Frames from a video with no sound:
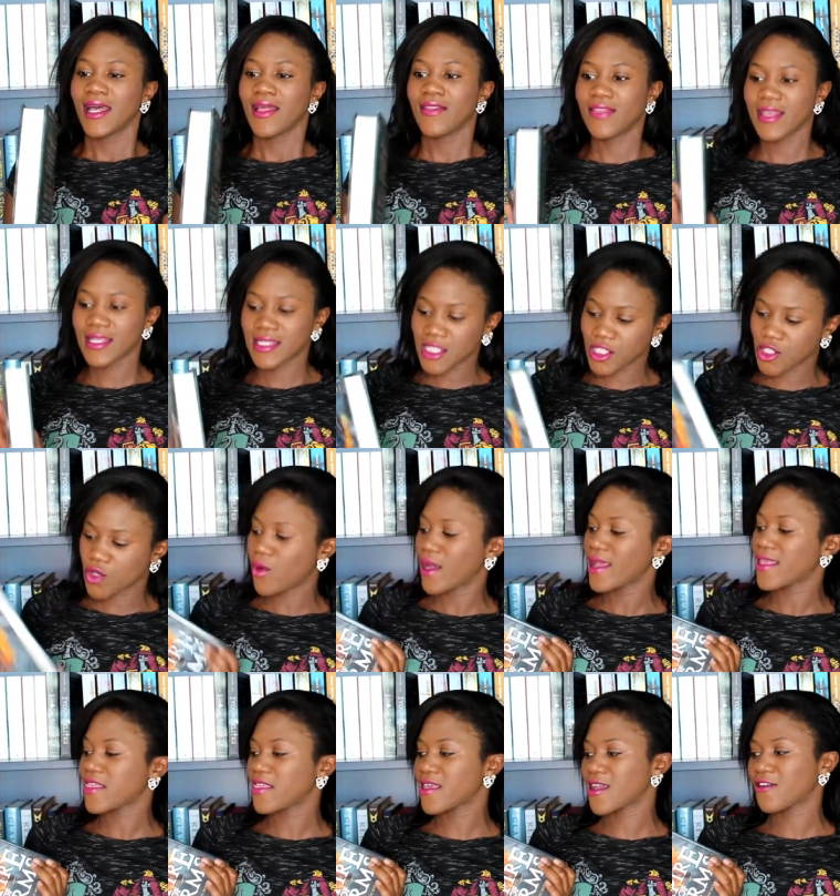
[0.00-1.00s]
this is
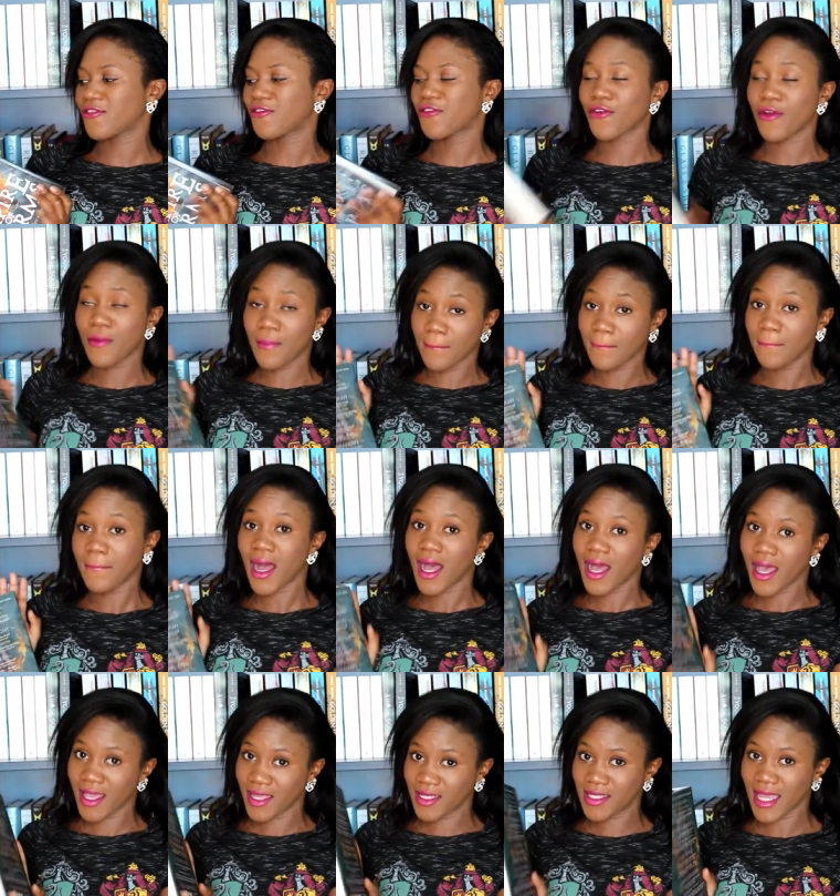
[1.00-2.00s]
quite thick for
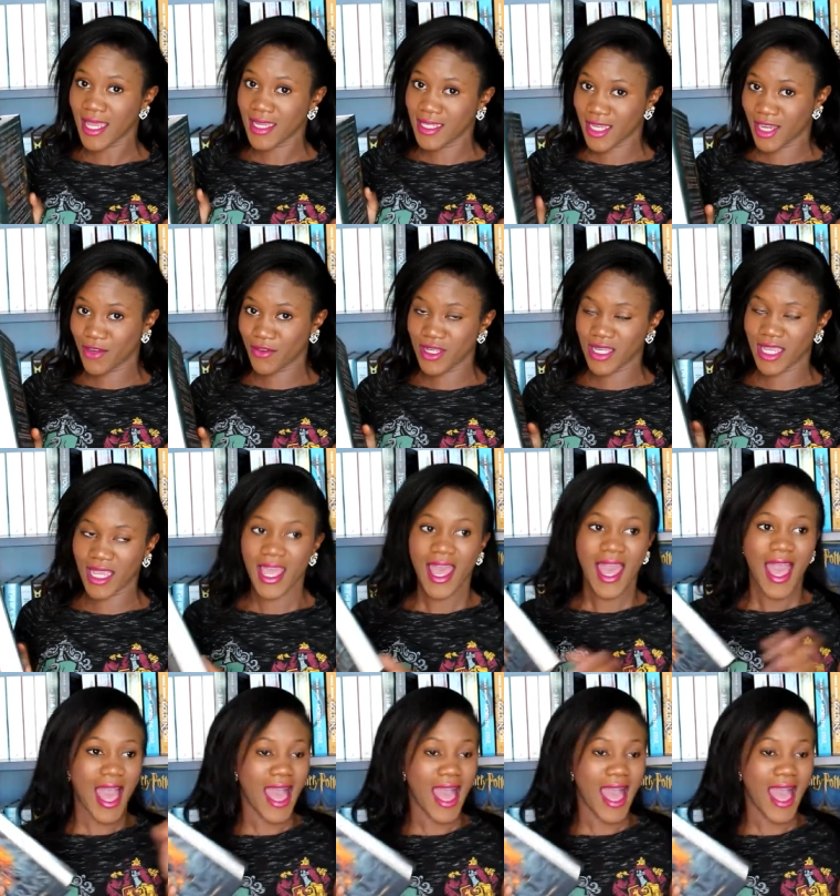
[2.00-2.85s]
my 10-day reading,